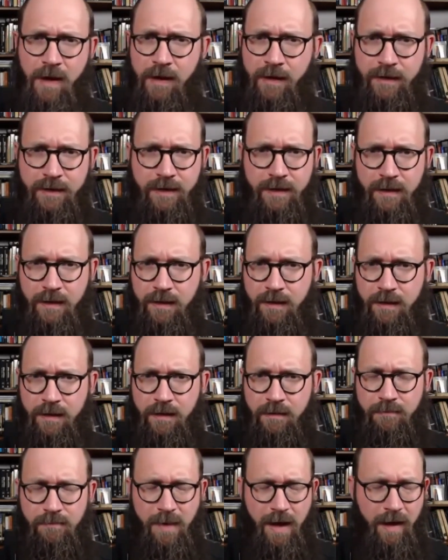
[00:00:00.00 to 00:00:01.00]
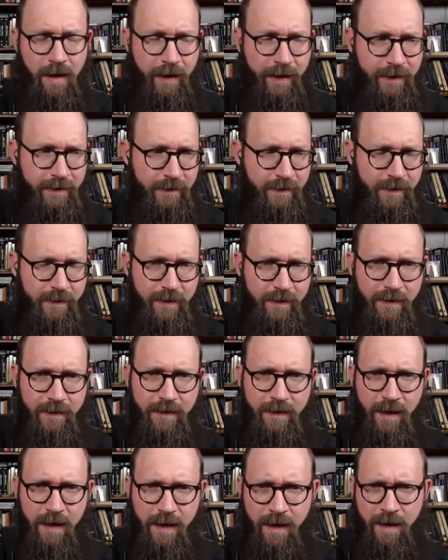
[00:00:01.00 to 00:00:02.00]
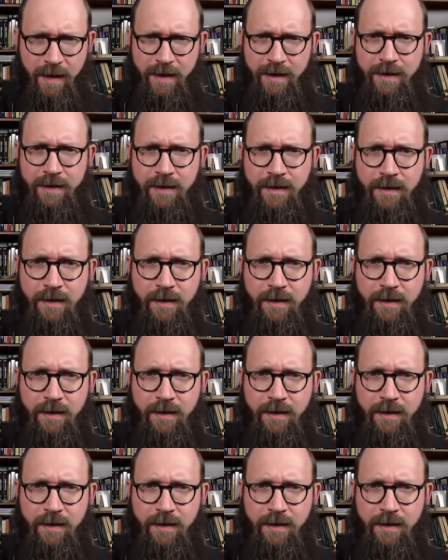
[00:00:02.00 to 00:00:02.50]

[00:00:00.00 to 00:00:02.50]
Mind. My God